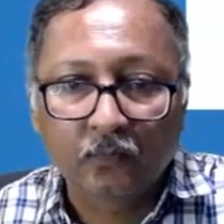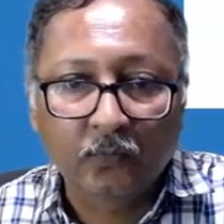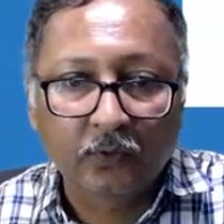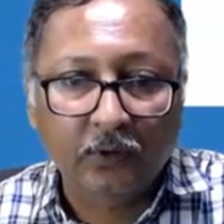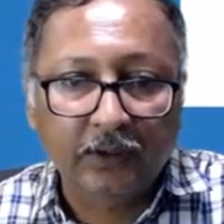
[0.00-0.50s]

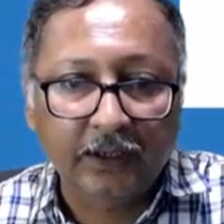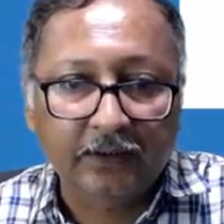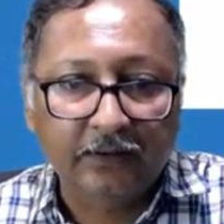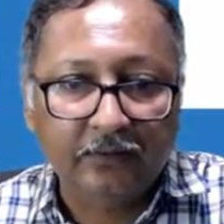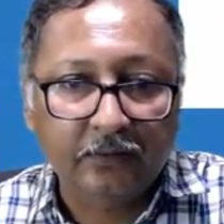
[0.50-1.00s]
So we'll take
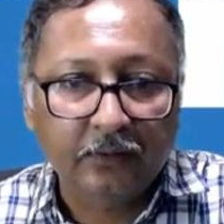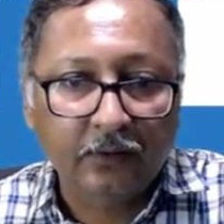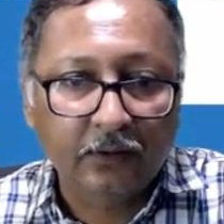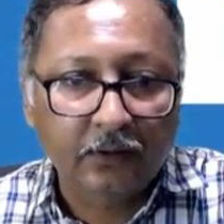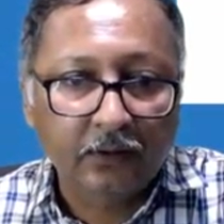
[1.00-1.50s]
this
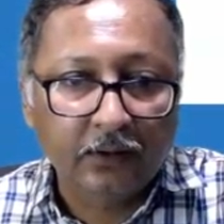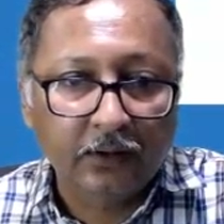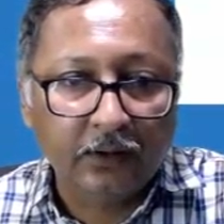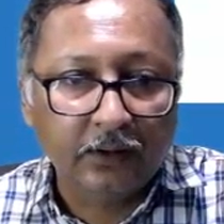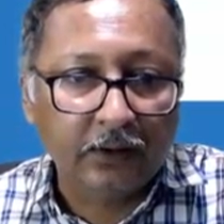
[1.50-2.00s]

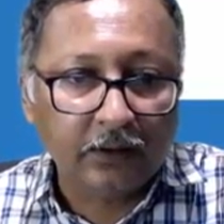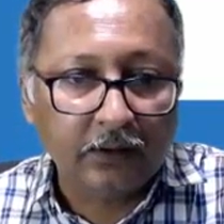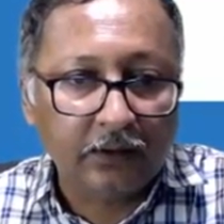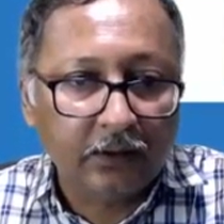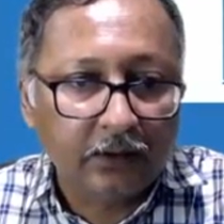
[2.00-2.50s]
in the
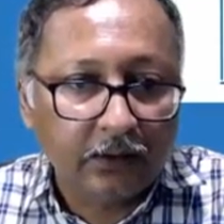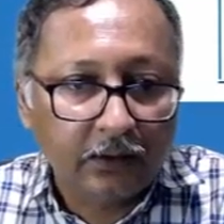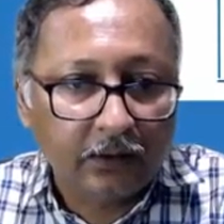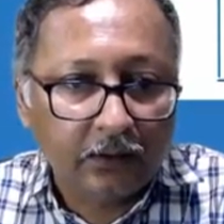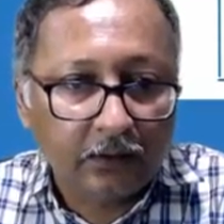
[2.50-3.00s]

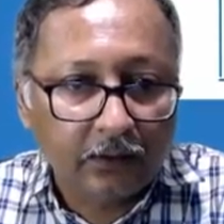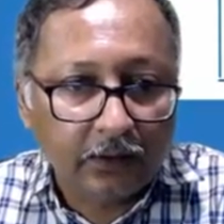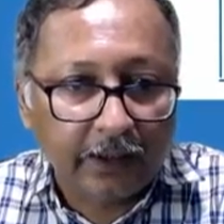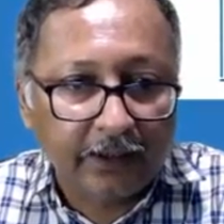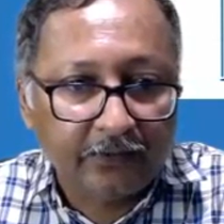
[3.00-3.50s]

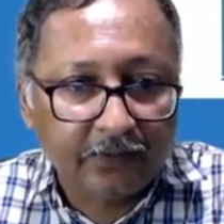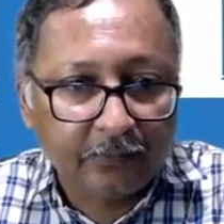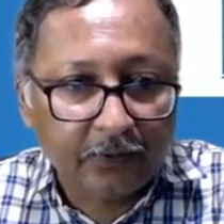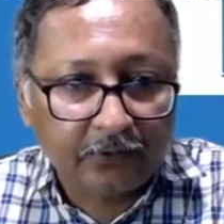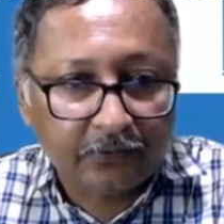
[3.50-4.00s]
addition
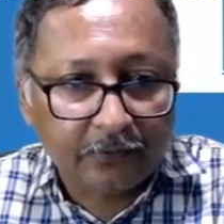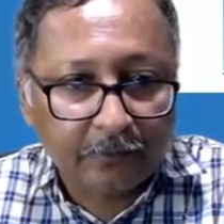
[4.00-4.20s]
first.